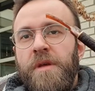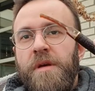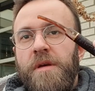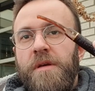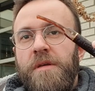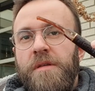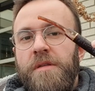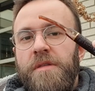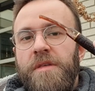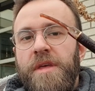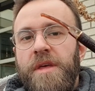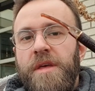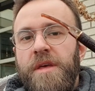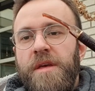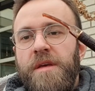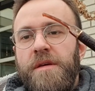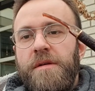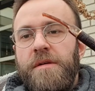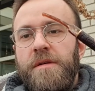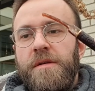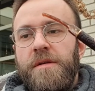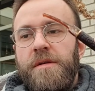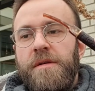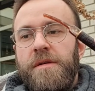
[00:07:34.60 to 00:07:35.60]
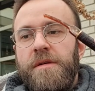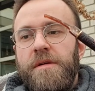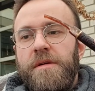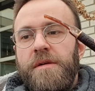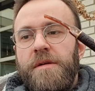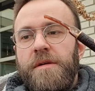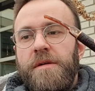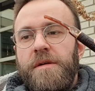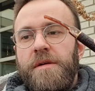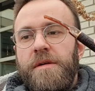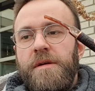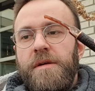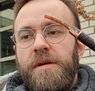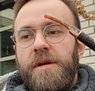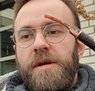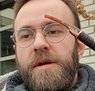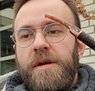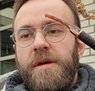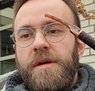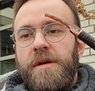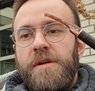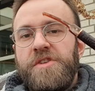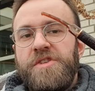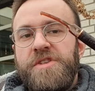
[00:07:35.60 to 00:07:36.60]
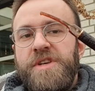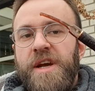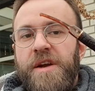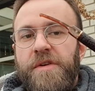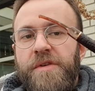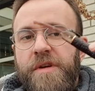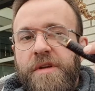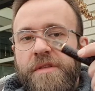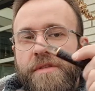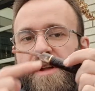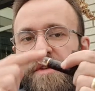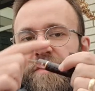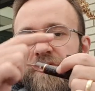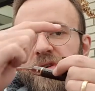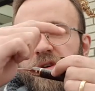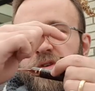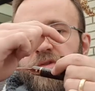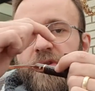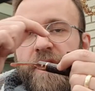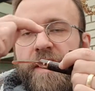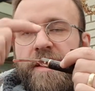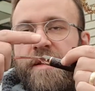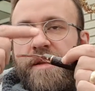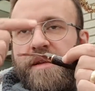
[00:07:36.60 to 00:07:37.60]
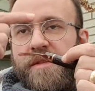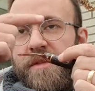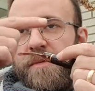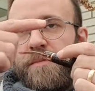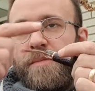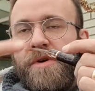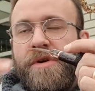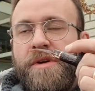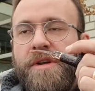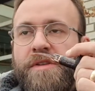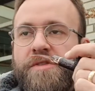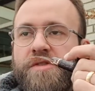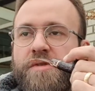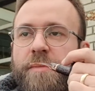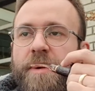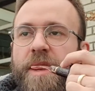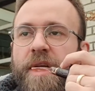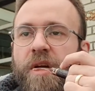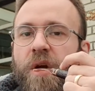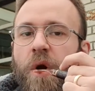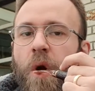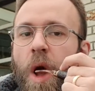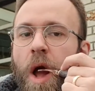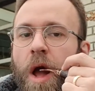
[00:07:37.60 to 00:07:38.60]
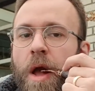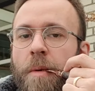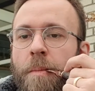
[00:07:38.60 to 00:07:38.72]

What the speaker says: the cherry that you're creating, the burning tobacco.